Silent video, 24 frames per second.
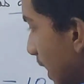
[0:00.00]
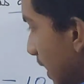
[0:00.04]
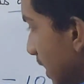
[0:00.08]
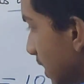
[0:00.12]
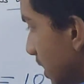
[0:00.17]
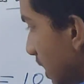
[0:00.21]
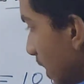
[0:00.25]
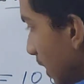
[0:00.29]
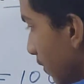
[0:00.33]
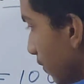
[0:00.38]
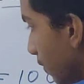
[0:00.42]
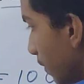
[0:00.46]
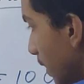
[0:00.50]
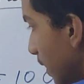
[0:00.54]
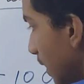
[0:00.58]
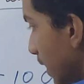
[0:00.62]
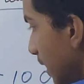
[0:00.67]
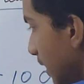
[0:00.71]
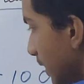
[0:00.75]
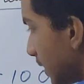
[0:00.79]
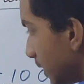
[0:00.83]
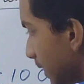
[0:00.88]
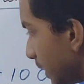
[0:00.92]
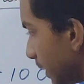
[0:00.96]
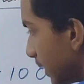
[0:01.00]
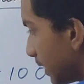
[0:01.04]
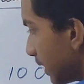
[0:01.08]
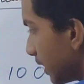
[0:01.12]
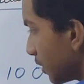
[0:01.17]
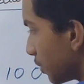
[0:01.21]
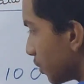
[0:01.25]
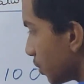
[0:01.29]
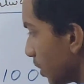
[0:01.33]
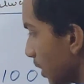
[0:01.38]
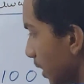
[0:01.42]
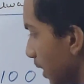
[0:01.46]
Let's take 1 less than
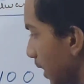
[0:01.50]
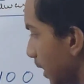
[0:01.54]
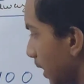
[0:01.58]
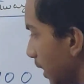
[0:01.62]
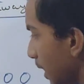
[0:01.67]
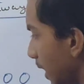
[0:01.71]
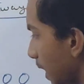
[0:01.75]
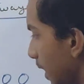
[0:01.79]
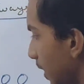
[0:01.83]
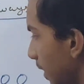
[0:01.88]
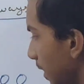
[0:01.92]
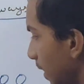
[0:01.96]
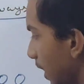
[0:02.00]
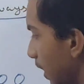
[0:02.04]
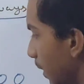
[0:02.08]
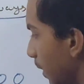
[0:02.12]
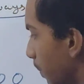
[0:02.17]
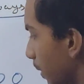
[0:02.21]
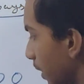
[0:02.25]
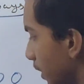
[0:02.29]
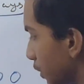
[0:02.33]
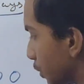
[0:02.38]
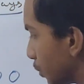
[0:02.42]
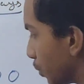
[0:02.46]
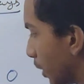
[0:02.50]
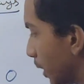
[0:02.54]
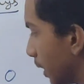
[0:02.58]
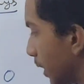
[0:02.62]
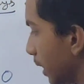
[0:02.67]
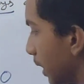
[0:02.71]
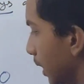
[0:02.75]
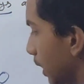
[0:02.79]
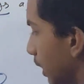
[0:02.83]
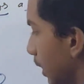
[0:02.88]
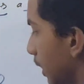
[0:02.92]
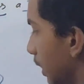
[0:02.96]
this, 98 plus
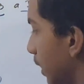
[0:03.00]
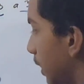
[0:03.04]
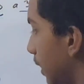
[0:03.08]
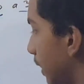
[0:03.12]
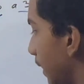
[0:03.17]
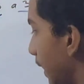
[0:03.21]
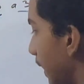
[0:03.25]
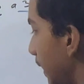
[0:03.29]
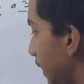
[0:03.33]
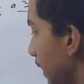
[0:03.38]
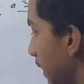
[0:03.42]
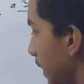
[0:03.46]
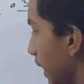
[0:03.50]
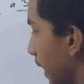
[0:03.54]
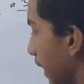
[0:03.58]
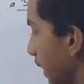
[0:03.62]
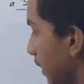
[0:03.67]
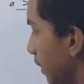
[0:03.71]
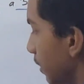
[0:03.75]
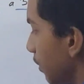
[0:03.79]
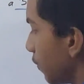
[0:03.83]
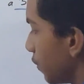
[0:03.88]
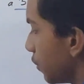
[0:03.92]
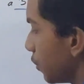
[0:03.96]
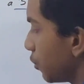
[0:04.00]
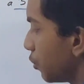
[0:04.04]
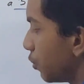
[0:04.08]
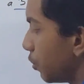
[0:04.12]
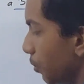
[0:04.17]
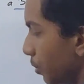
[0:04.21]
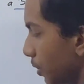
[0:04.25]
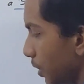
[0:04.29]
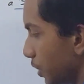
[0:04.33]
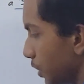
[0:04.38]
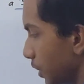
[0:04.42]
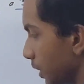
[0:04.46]
1, 99, this is
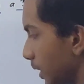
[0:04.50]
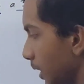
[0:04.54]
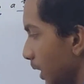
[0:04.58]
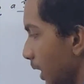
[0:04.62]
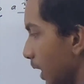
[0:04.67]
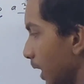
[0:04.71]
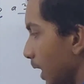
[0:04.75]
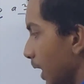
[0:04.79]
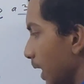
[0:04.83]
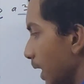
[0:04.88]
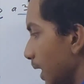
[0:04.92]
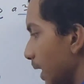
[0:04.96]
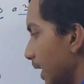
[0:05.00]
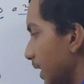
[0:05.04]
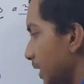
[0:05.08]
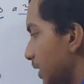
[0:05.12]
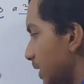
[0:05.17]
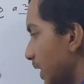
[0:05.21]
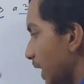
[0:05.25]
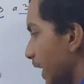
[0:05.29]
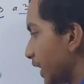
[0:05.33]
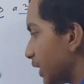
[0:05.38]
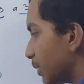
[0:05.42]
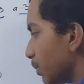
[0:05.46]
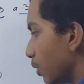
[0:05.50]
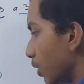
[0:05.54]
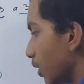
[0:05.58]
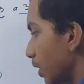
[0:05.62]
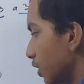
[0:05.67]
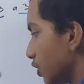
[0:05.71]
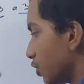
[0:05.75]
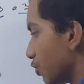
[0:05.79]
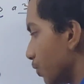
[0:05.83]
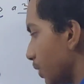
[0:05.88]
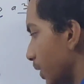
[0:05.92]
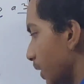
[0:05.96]
2-digit. Let's take
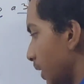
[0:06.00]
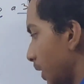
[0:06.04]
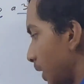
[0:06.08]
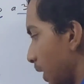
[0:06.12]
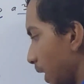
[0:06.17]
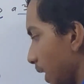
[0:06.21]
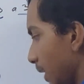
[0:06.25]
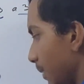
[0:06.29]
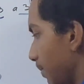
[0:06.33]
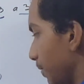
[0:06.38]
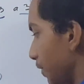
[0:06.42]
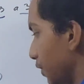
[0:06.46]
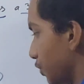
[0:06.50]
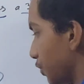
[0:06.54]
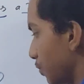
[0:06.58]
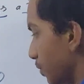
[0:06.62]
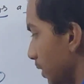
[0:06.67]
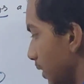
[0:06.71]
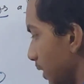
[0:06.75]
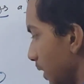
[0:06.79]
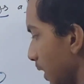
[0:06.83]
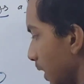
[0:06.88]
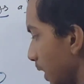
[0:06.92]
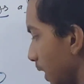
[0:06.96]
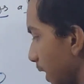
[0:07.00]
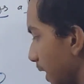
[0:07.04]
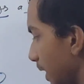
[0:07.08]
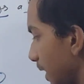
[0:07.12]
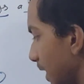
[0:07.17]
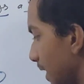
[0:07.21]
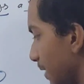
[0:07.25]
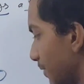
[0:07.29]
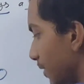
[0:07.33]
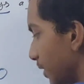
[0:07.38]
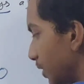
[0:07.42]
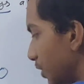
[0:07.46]
smallest one, 10 plus 1,
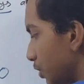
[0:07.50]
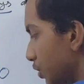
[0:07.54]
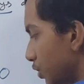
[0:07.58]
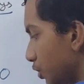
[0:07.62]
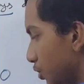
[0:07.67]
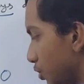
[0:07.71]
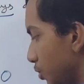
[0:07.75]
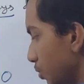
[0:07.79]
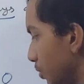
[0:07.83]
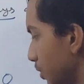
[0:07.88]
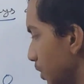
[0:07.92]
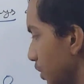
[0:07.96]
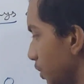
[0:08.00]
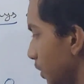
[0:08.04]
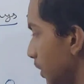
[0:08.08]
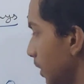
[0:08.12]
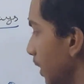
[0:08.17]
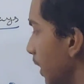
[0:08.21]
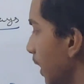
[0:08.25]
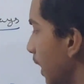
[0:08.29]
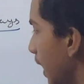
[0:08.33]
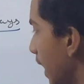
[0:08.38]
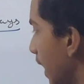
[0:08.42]
11, this is 2-digit.